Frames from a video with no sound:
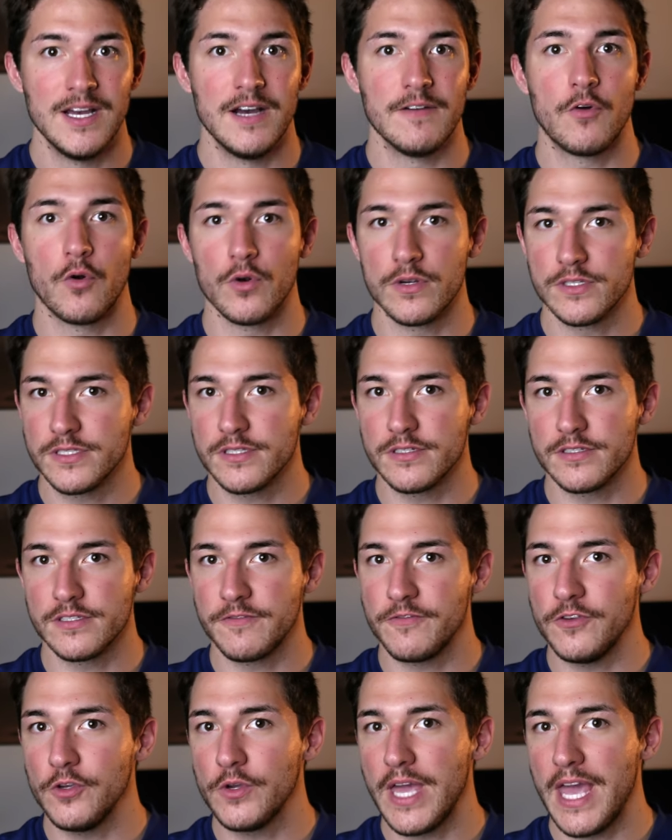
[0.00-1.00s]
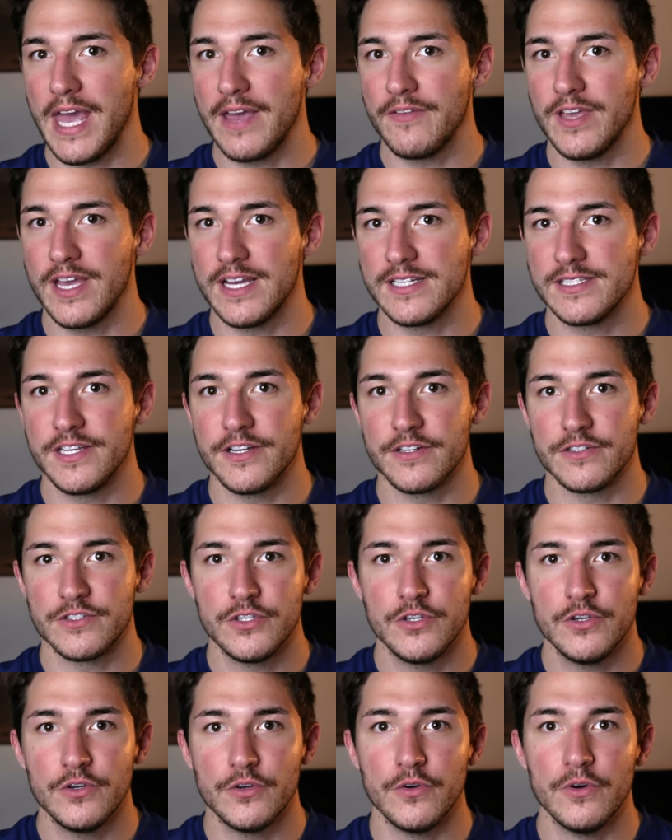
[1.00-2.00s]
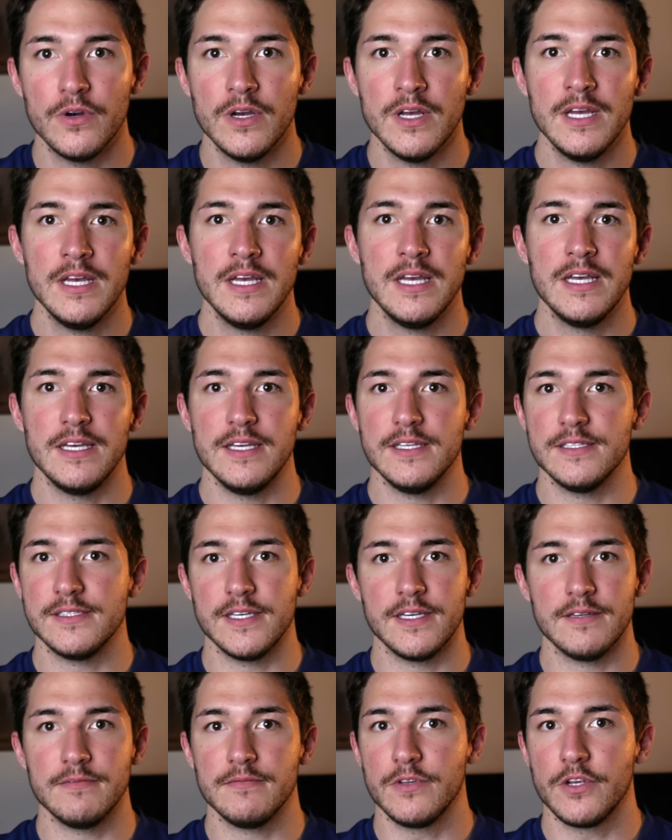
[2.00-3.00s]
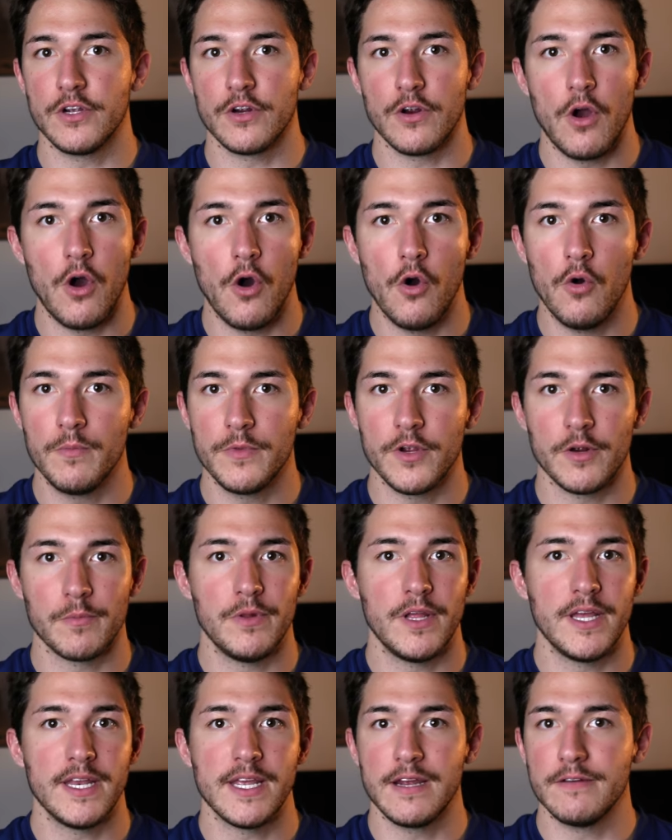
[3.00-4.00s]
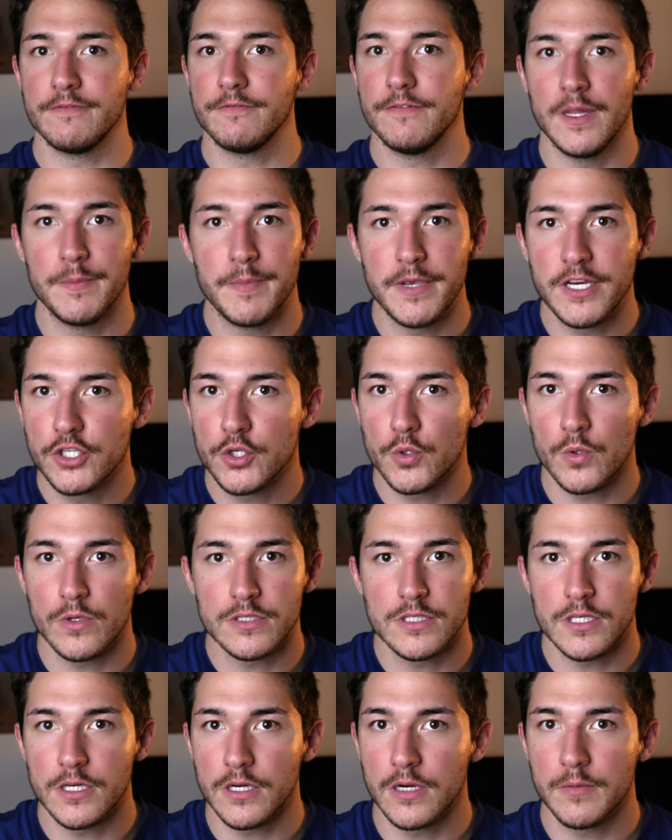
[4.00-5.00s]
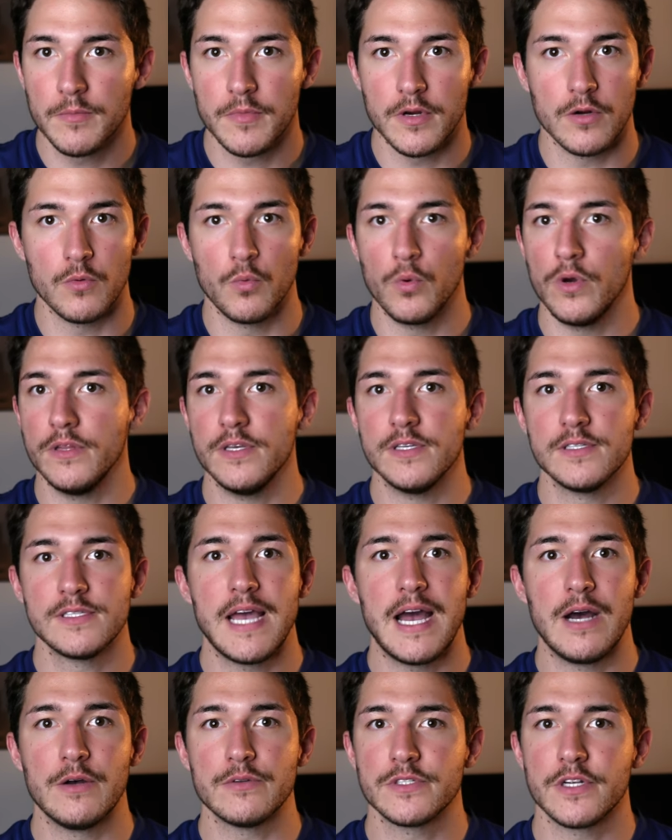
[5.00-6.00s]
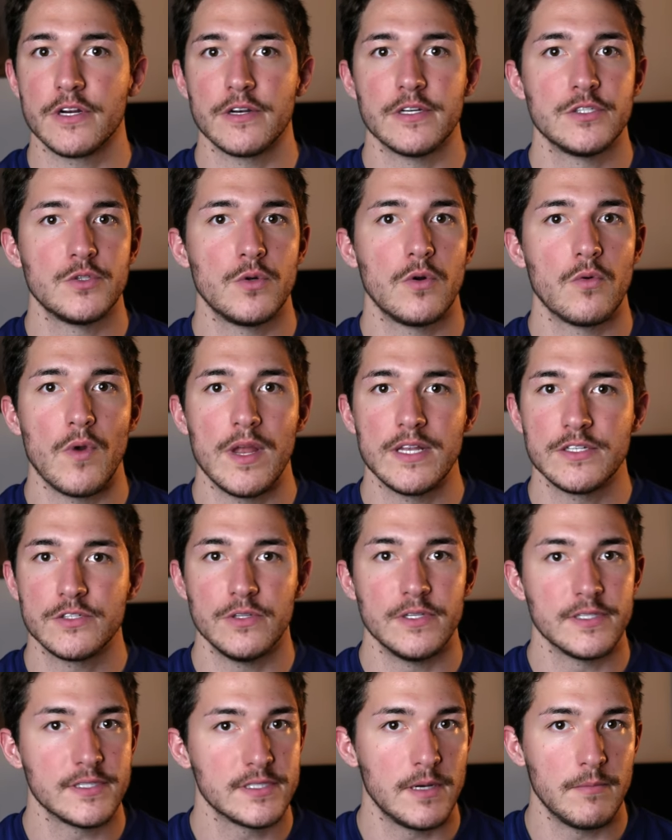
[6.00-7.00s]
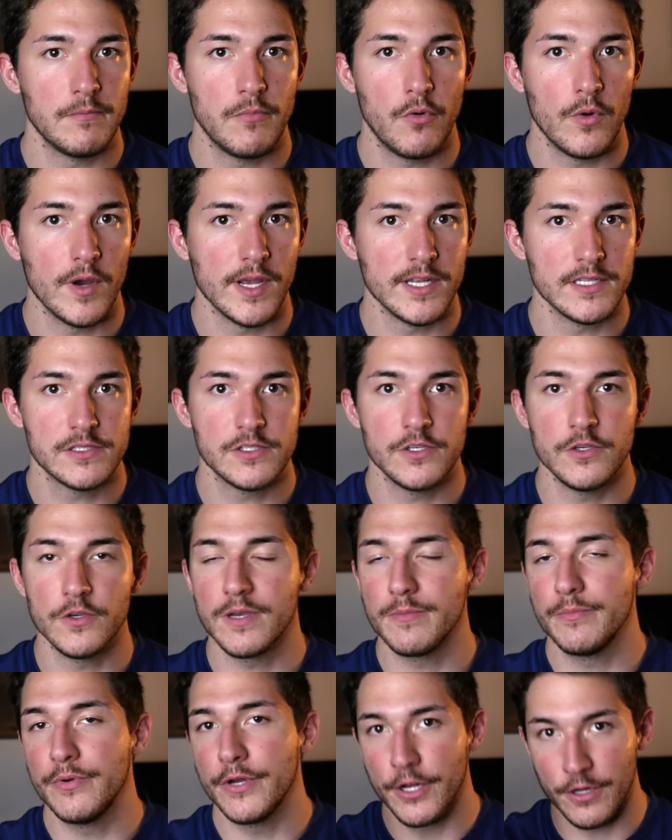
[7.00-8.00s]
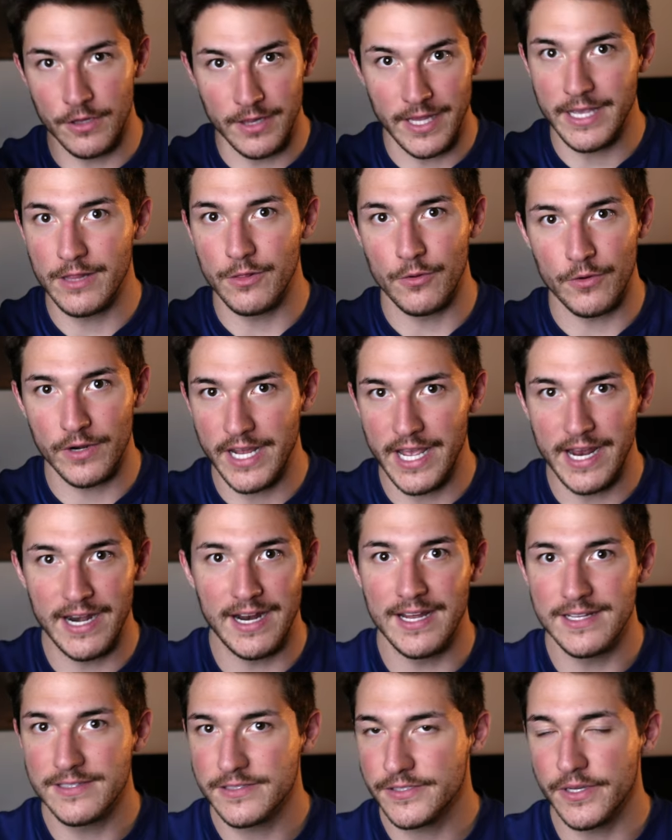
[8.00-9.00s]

Of course, there's a few caveats here too. Is it your home you're planning on flipping short term, or will this house turn into a rental at some point so you can put your landlord hat on?